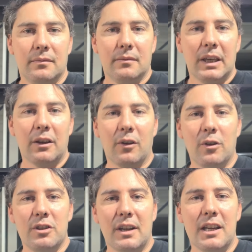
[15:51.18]
That
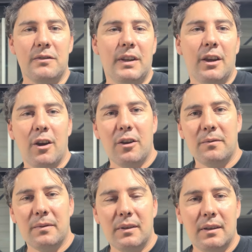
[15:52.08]
concludes today's video.
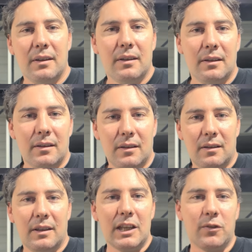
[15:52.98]

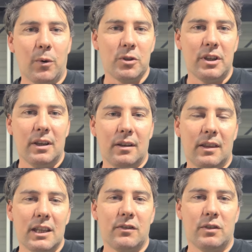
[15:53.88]
Thanks for watching,
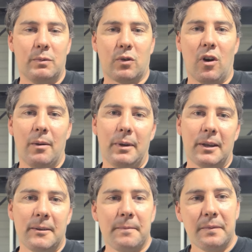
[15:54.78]
thanks for subscribing,
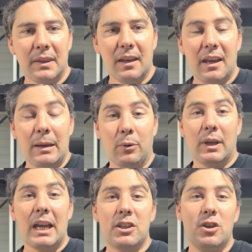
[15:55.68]
and we'll
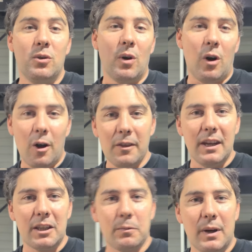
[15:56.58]
catch you on the
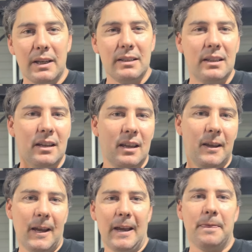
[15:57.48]
next one
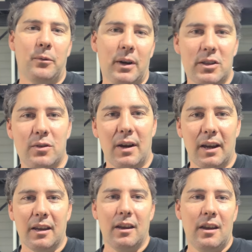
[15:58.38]
at the
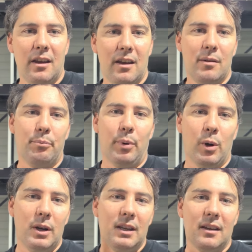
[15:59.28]
racetrack
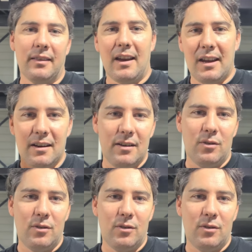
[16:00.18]
burning that